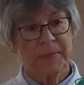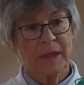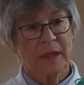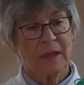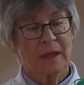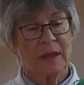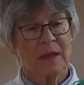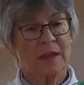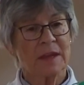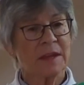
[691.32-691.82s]

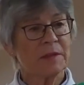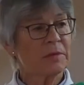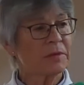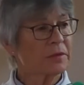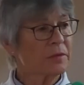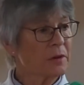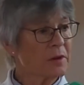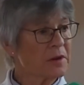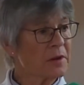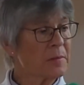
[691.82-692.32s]
And he
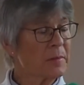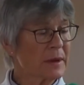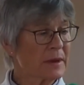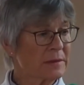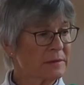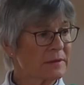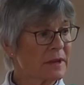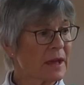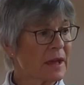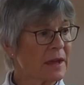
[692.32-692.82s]
thought
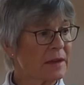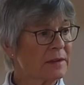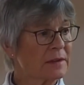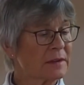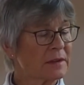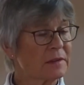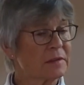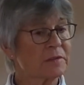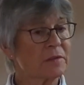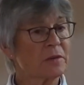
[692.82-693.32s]
about that,
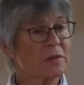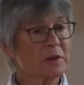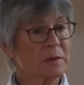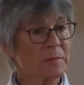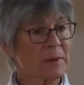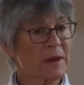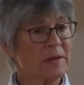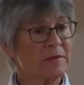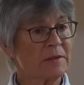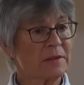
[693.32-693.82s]
and thought
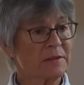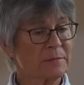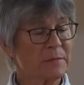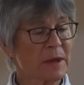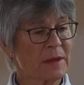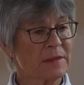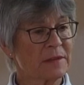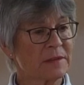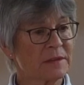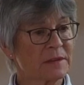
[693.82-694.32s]
about his
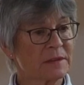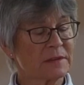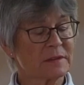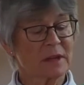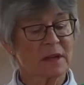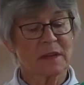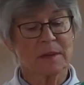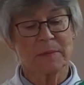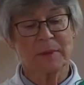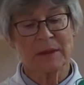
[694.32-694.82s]
mother
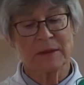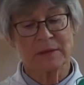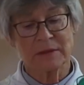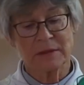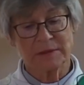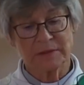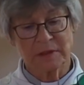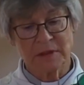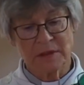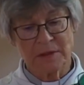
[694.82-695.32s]
and about
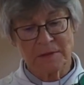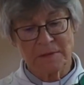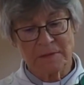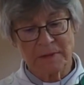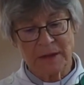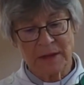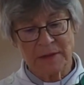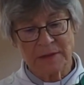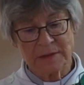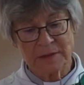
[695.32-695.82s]
his
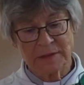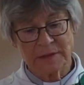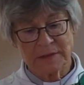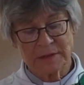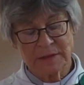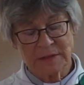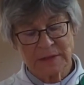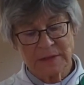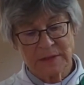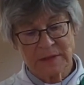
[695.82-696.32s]
girlfriend.
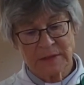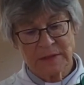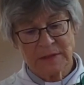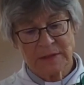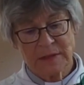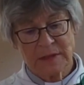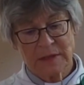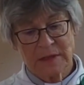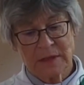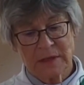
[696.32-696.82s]

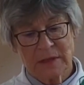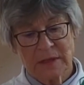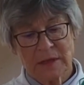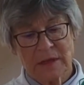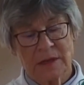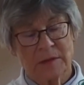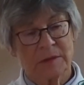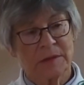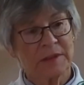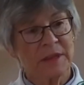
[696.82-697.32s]

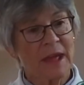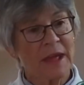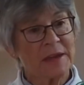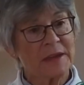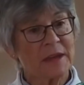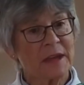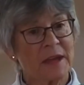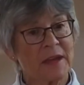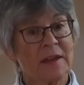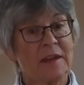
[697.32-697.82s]
Well, that
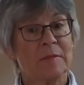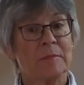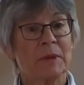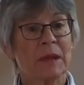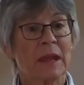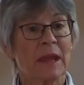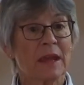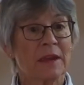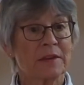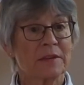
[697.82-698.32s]
night it
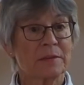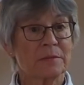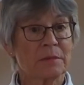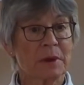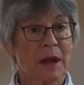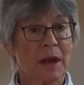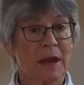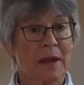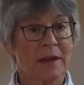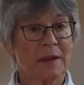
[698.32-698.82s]
began to
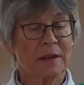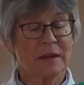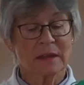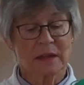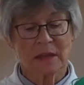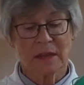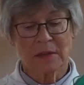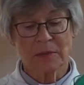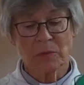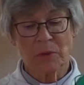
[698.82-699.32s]
rain,
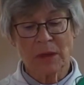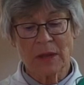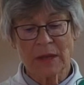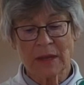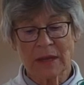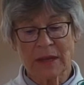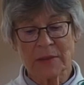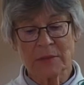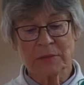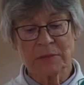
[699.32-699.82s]
and while
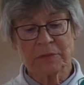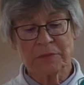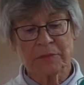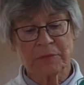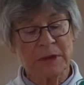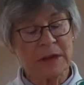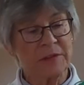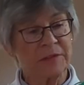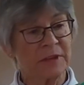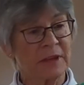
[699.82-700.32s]
he was
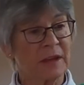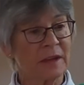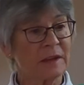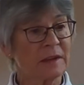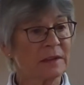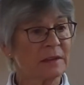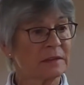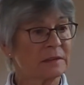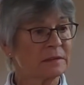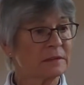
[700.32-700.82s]
freezing,
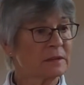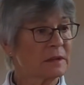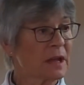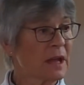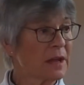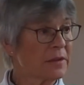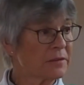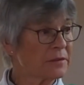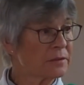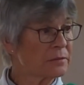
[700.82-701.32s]

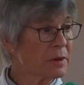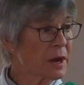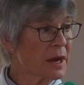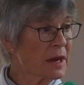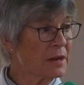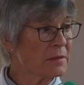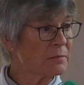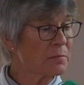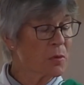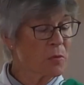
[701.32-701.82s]
as the
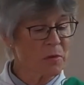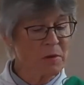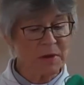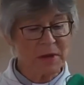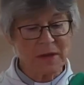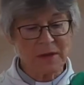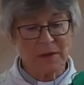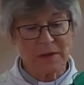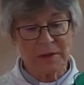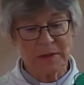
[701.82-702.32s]
rain poured
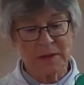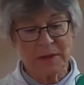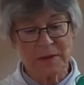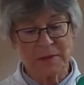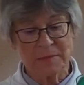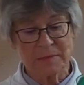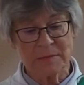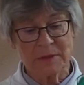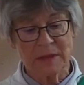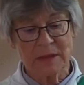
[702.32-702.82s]
in on
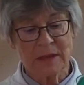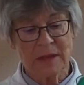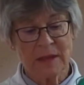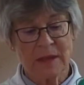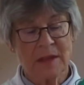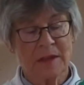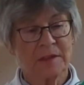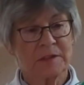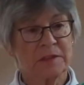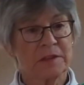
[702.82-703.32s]
him,
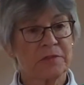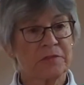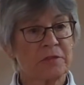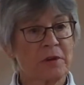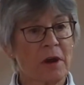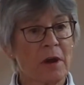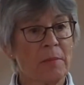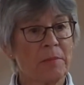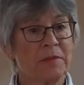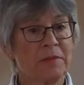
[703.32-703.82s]
the
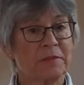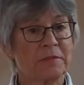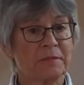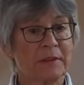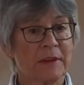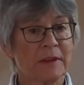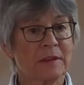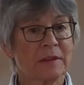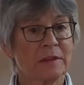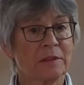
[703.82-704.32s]
drops
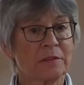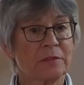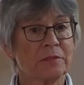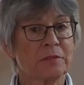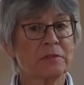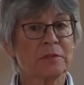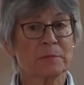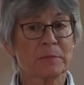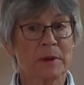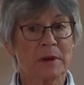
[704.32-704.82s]
fell through
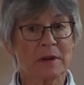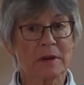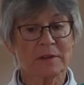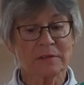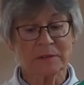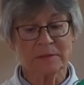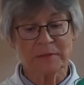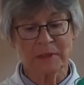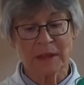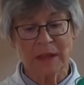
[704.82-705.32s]
the bars
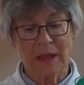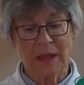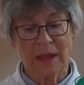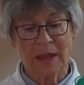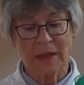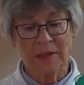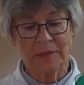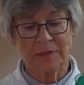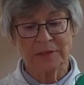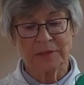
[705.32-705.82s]
of the
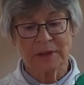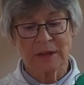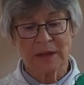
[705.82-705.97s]
cage,